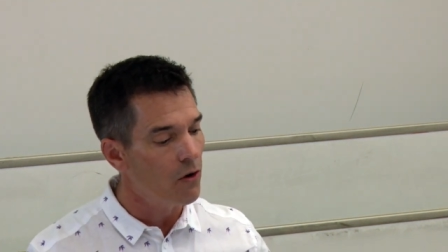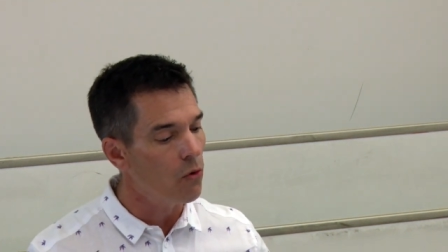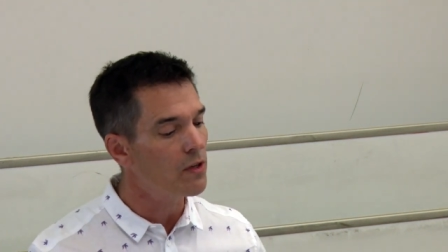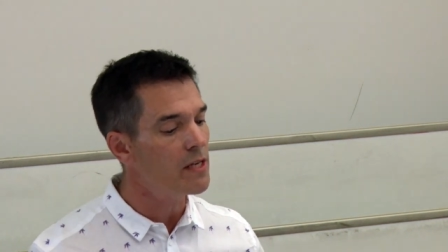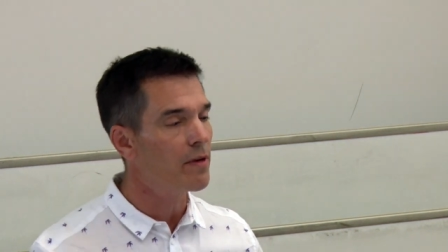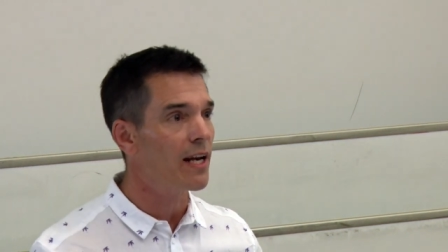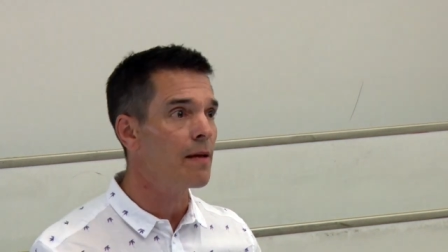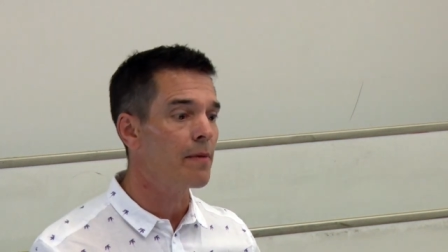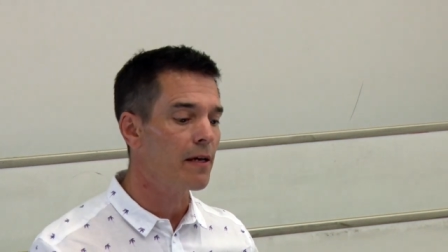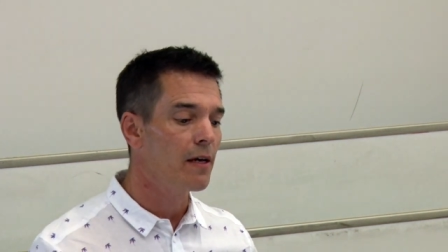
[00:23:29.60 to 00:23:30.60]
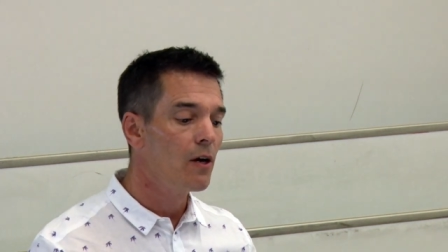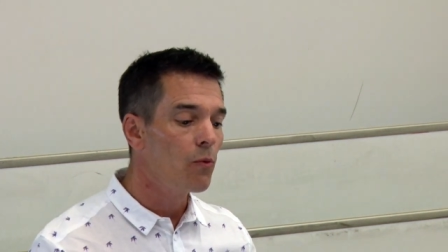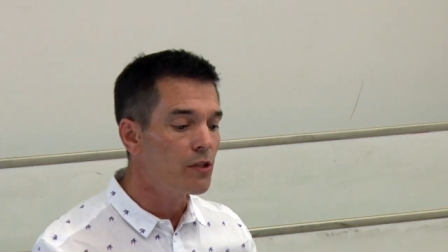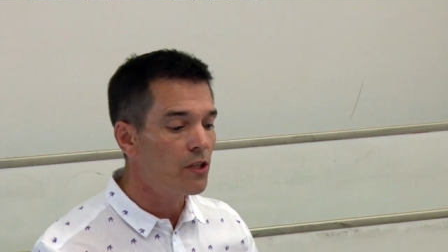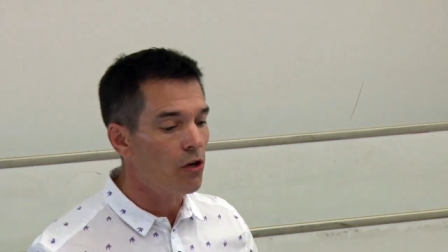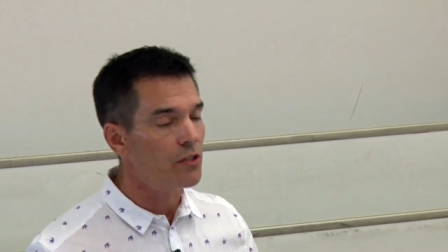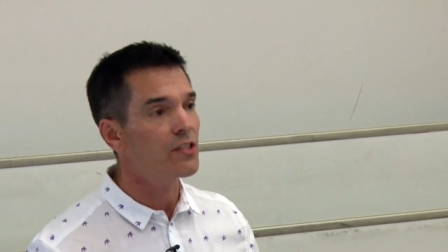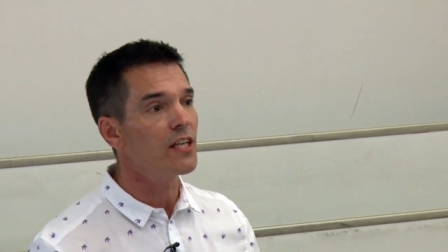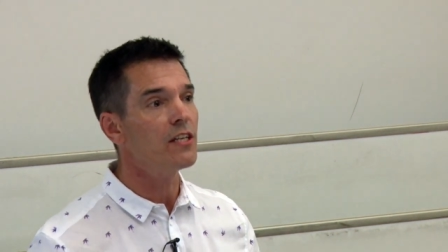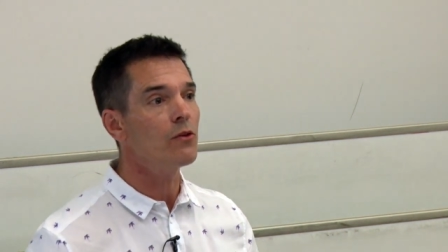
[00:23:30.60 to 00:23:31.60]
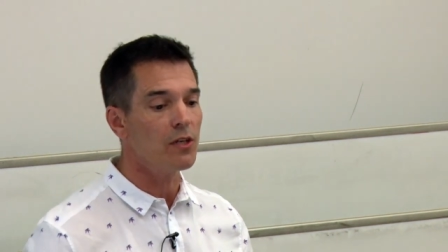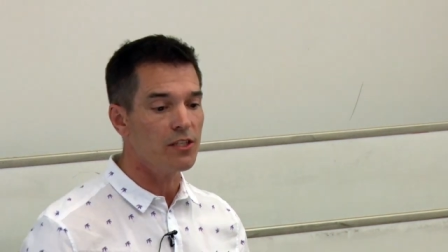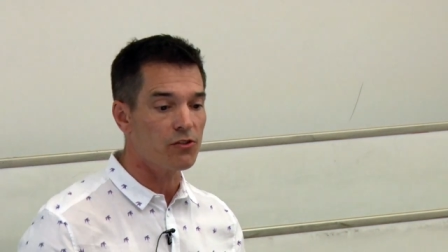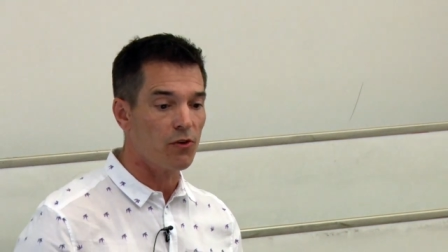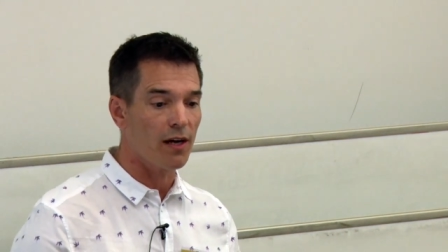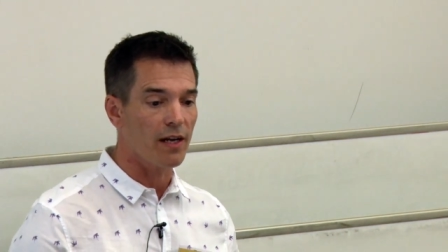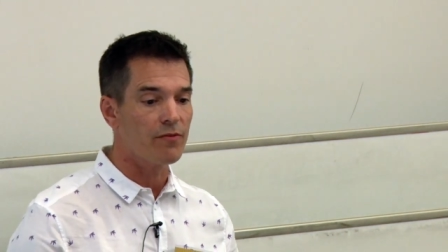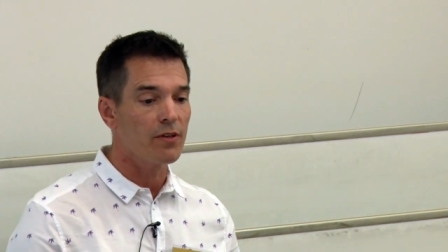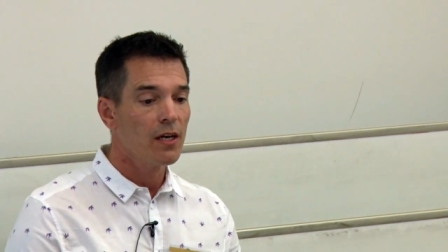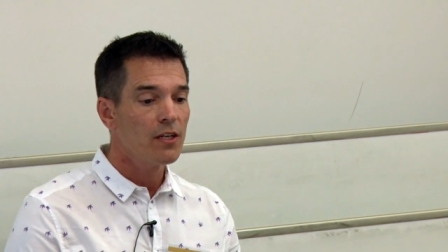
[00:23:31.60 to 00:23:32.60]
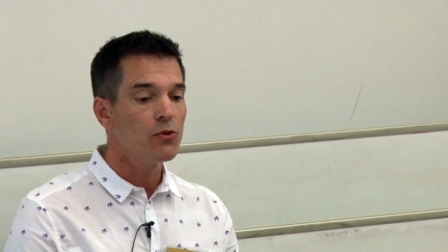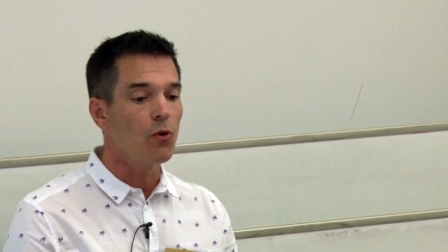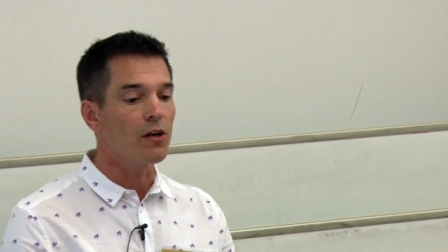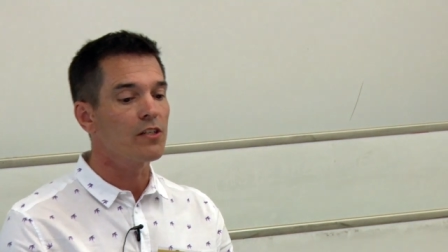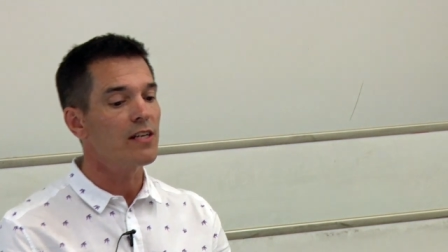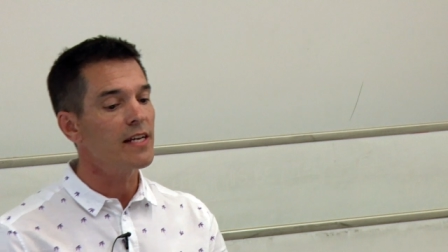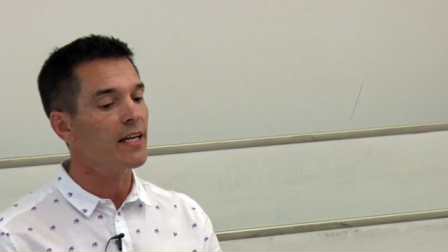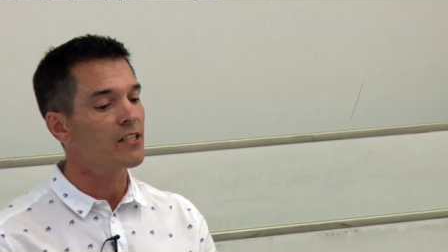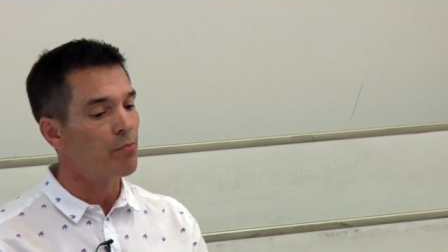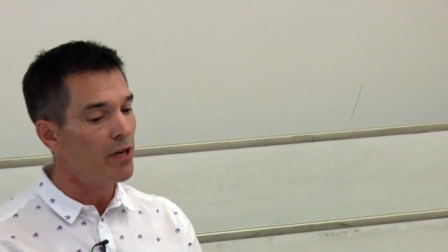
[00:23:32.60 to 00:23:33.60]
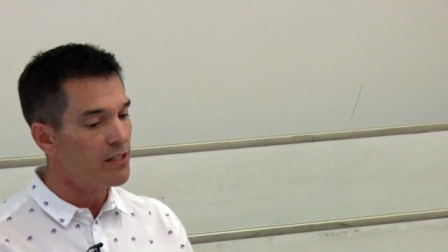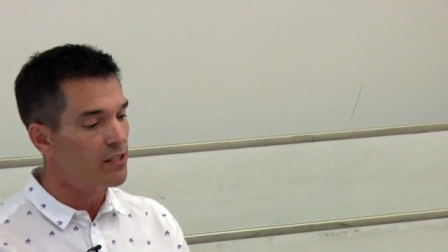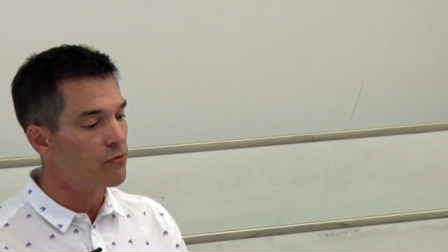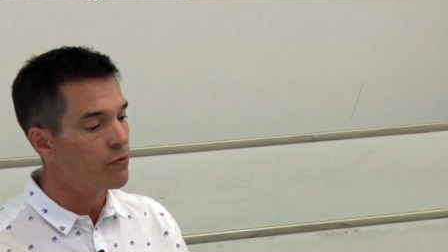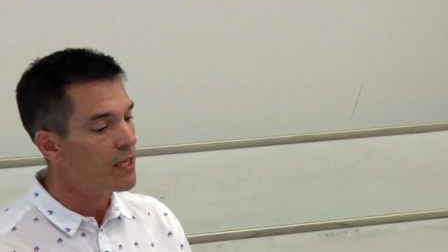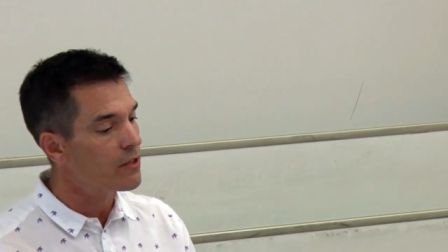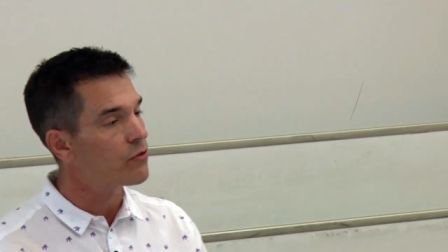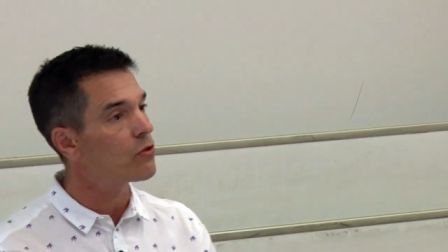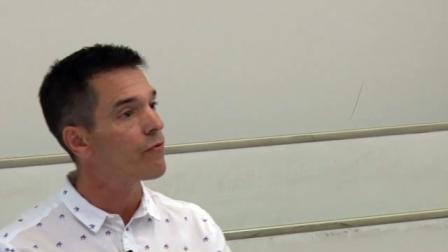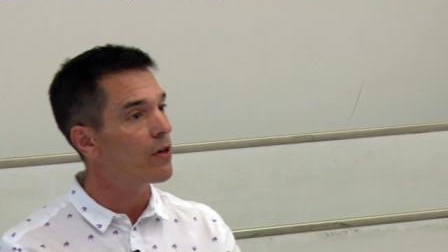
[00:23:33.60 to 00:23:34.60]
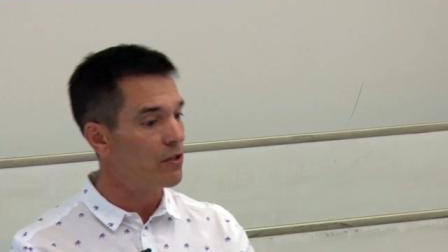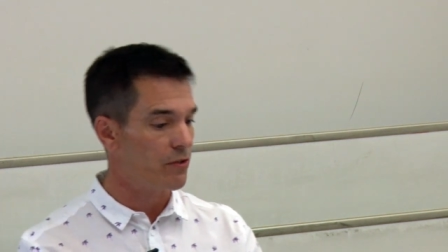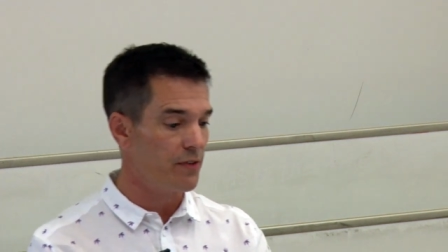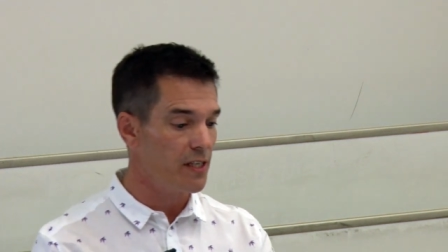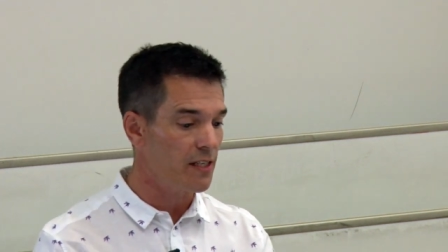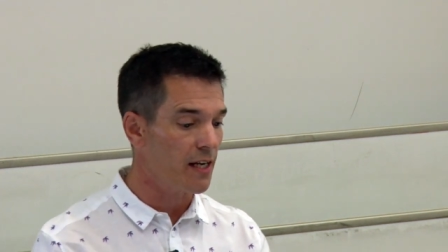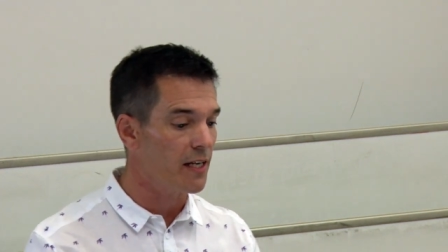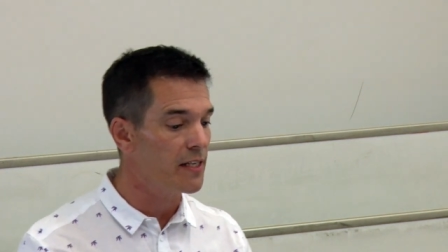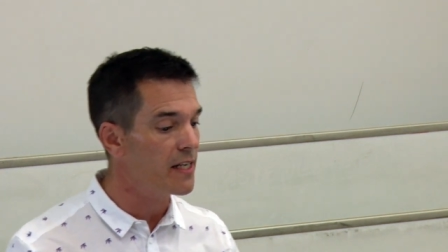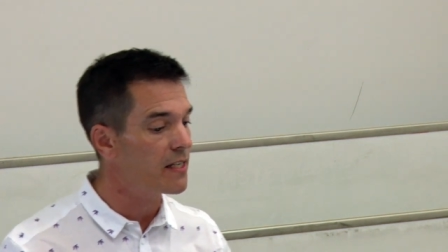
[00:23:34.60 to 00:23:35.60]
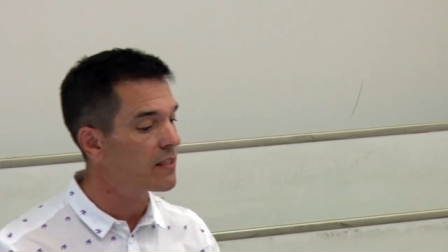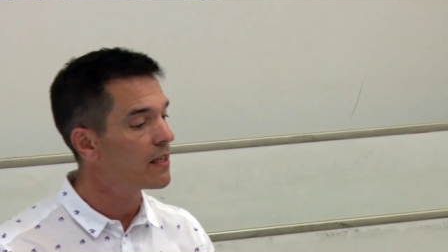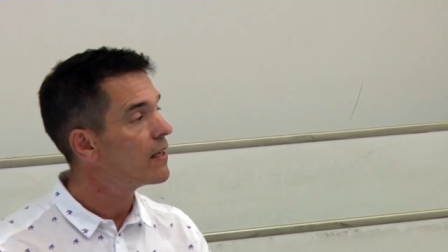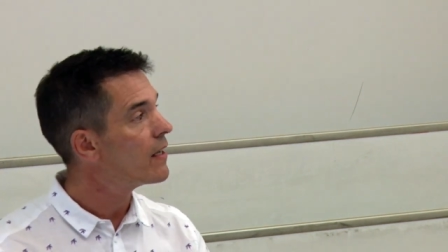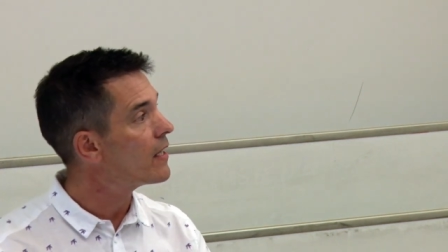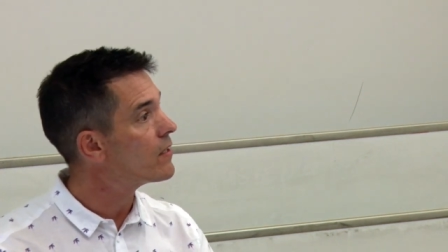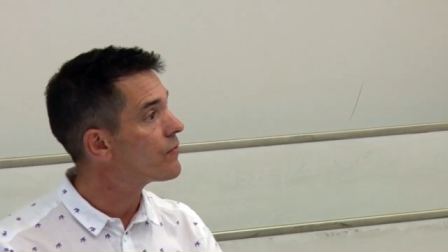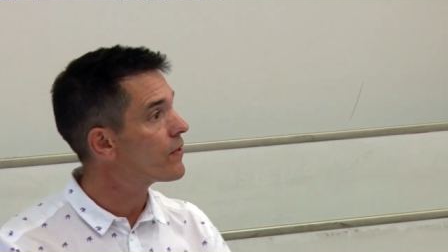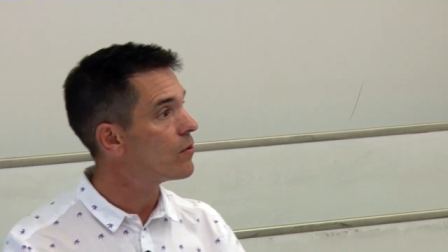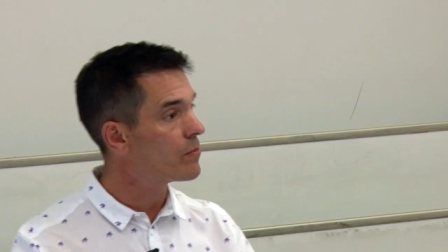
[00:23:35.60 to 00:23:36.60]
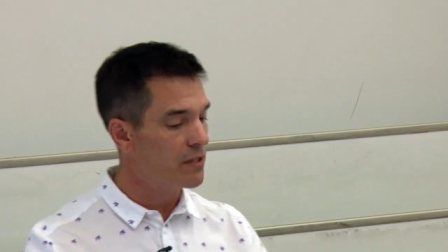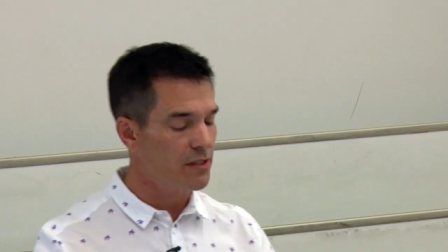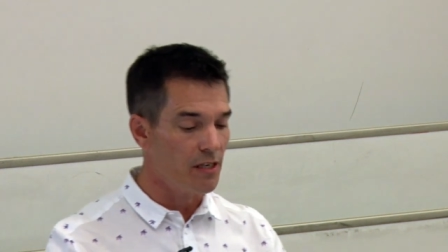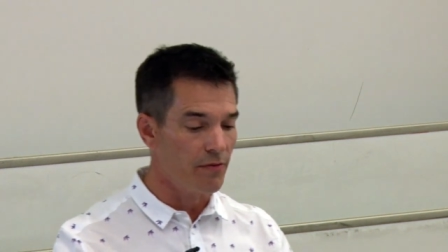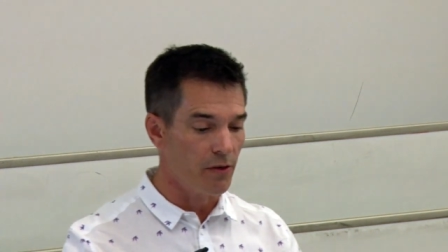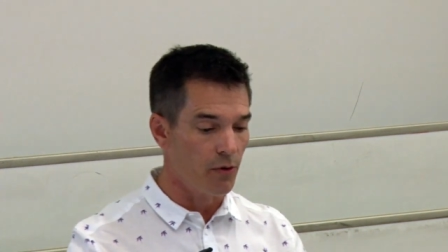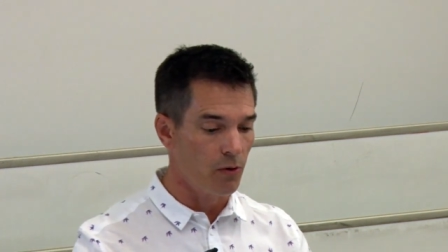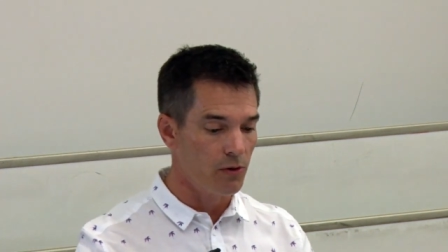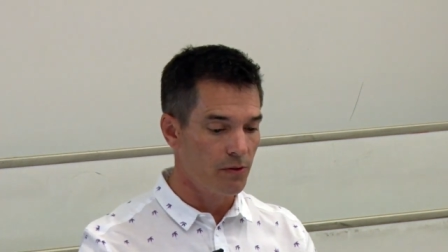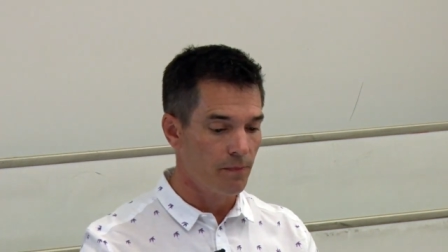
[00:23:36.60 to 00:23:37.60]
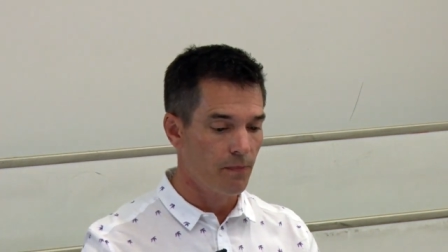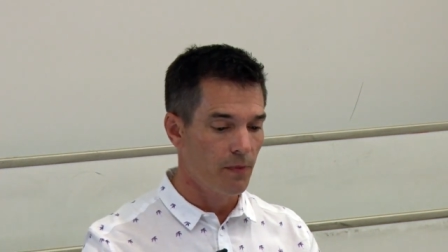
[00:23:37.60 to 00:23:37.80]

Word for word: all keep claiming, would continually strive to honestly express his real and true philosophies and ideas in his films and TV roles.